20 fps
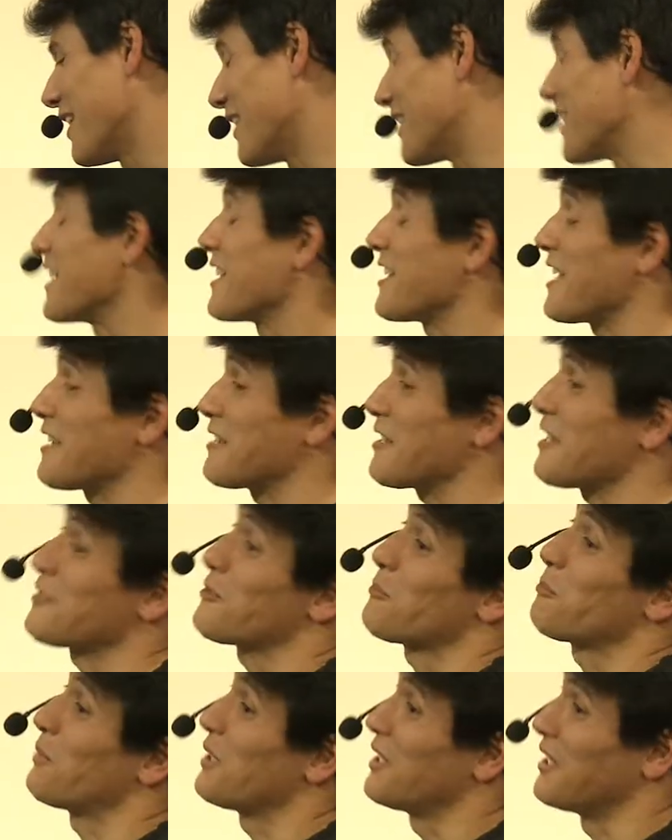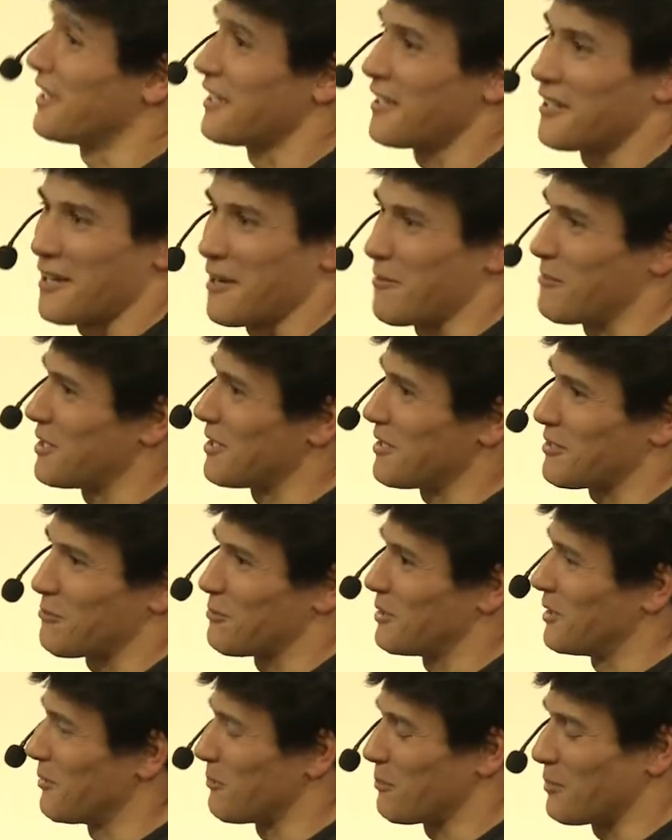and it's a pity. I mean, it's
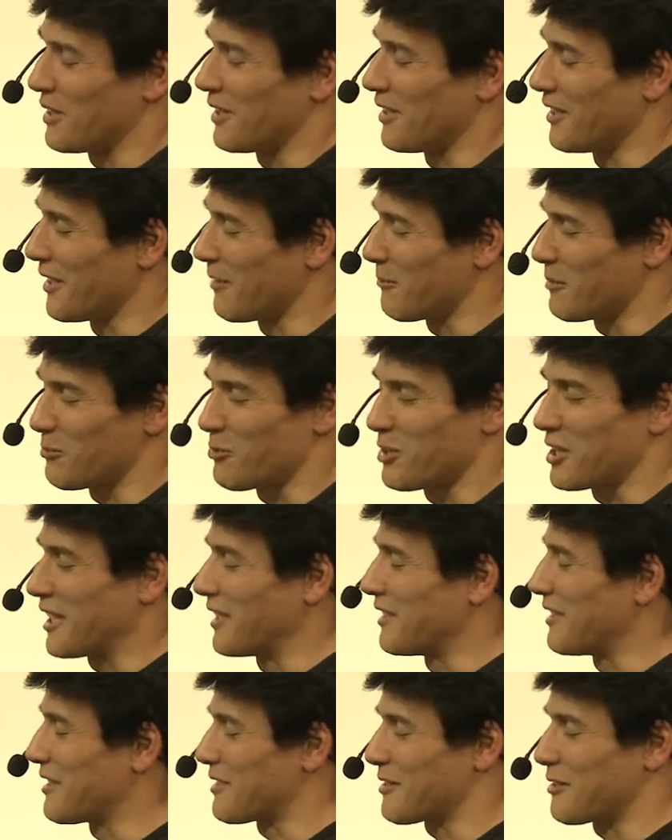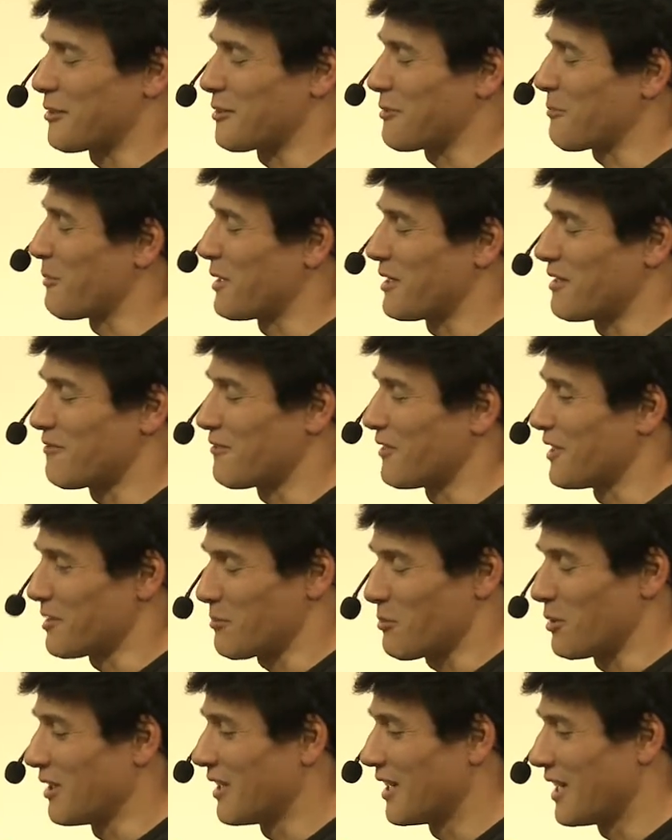really a pity. I mean, we can discuss many things,
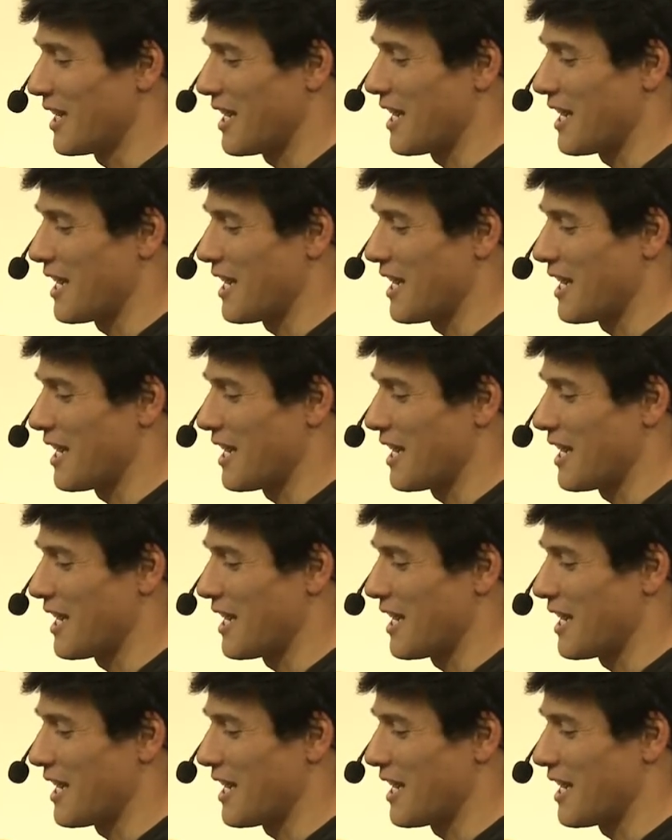but